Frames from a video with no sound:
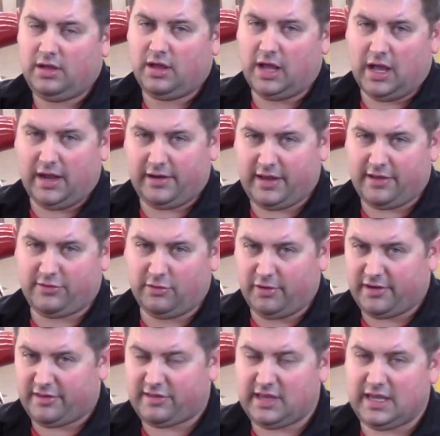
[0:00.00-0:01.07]
It has no
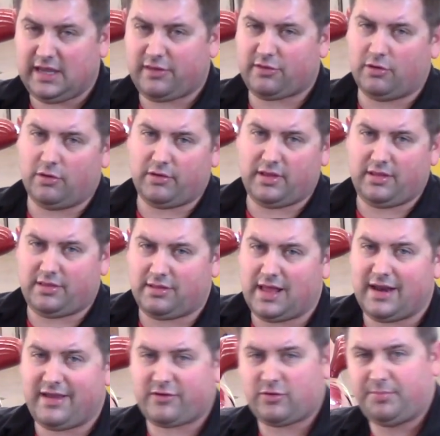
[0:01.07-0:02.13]
AC, so there's a lot
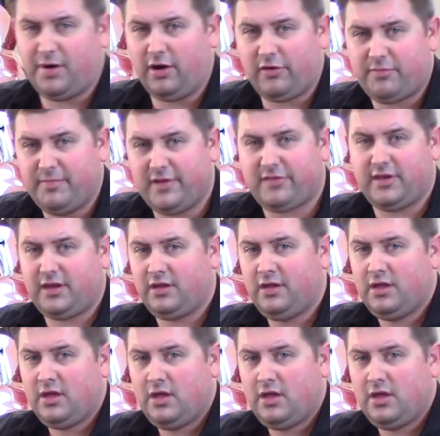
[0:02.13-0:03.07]
of extra parts missing.